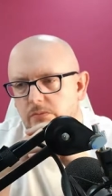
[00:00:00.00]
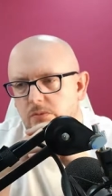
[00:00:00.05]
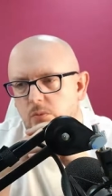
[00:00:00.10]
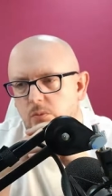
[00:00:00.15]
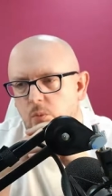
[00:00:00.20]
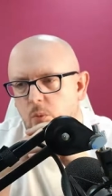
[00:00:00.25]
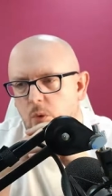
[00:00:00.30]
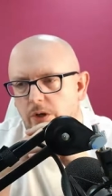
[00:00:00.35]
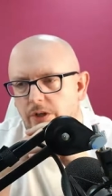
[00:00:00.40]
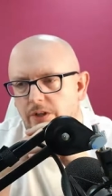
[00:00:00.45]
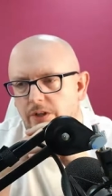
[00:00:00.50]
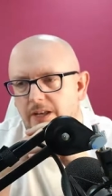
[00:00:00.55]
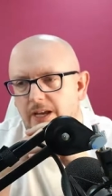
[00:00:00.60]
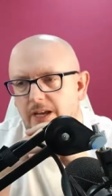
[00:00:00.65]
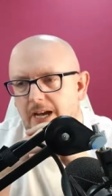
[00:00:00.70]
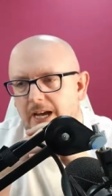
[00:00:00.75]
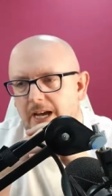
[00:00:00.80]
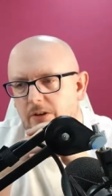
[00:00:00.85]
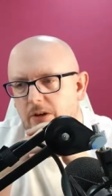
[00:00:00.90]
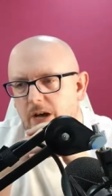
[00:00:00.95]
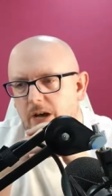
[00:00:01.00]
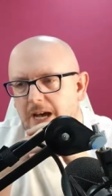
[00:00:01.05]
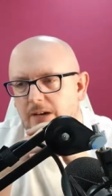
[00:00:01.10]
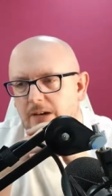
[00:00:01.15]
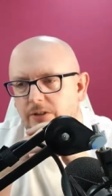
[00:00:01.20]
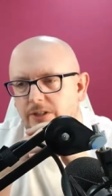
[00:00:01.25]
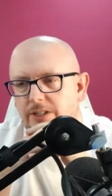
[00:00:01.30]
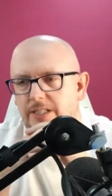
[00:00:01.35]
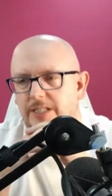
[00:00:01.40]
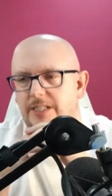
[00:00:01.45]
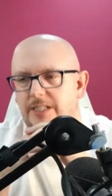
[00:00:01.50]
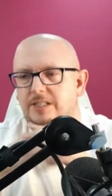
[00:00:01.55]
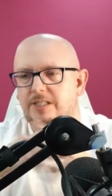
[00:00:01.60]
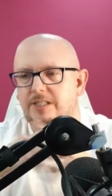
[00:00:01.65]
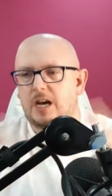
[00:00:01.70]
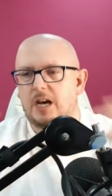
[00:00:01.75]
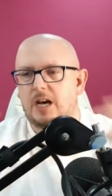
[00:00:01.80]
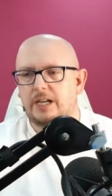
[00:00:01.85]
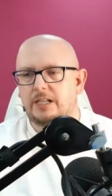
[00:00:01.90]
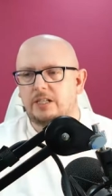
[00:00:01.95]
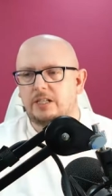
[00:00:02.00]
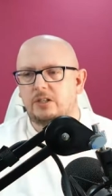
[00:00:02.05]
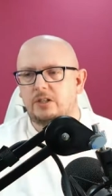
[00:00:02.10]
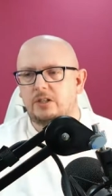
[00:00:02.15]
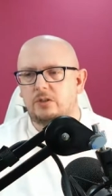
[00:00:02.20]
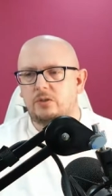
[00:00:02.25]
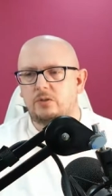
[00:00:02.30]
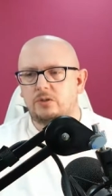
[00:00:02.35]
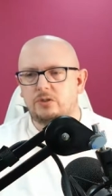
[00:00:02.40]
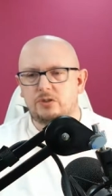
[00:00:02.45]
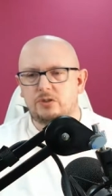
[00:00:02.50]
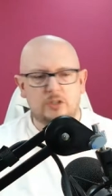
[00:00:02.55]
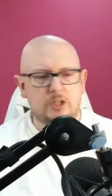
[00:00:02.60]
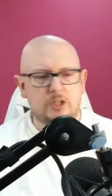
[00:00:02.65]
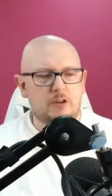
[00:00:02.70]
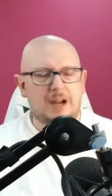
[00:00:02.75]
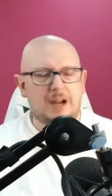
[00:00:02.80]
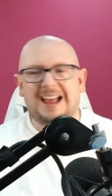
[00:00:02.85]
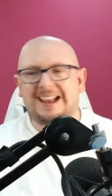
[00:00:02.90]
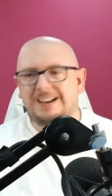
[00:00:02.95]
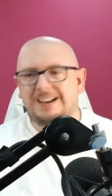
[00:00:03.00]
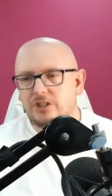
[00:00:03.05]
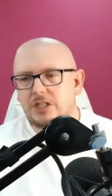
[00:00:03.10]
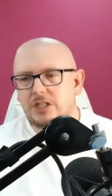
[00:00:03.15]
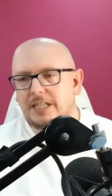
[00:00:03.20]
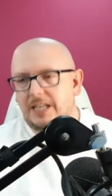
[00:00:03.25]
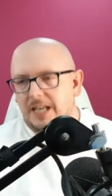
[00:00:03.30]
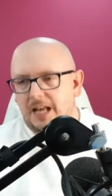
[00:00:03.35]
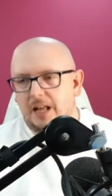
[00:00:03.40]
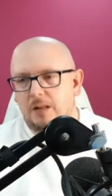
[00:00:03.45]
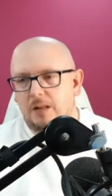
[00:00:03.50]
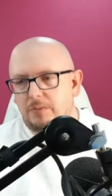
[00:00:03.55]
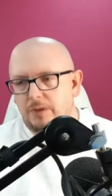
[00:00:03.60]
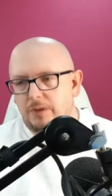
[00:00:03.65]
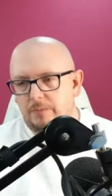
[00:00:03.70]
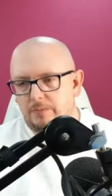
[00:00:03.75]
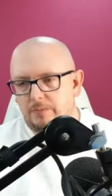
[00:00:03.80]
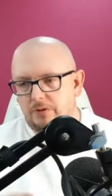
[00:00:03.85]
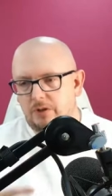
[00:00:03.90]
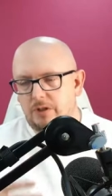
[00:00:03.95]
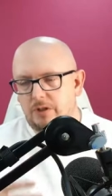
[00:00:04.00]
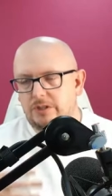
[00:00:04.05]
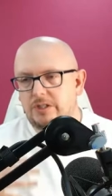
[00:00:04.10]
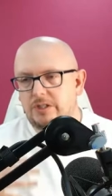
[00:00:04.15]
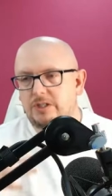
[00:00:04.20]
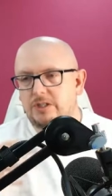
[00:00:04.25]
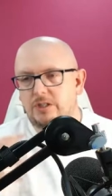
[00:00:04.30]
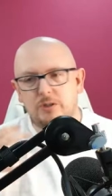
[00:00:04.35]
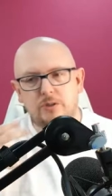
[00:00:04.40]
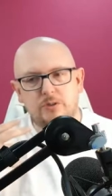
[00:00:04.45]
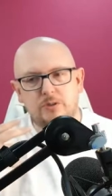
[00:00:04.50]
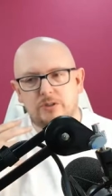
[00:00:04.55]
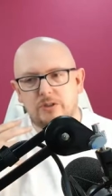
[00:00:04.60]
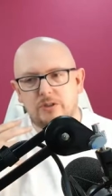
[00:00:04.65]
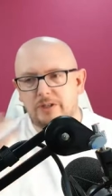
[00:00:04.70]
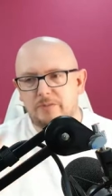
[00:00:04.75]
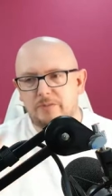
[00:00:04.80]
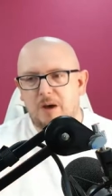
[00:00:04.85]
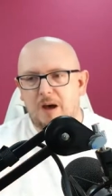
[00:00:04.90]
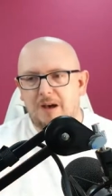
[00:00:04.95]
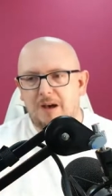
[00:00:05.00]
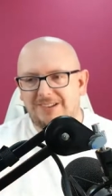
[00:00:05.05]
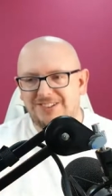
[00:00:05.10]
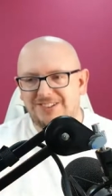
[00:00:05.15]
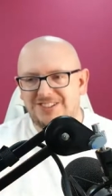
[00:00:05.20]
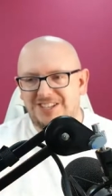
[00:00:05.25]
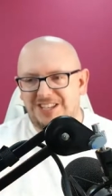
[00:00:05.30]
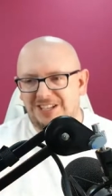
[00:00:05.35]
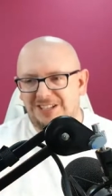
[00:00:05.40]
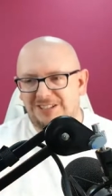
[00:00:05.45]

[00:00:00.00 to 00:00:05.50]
What are the, how, how do they decide who's going to actually help them versus who's good at marketing?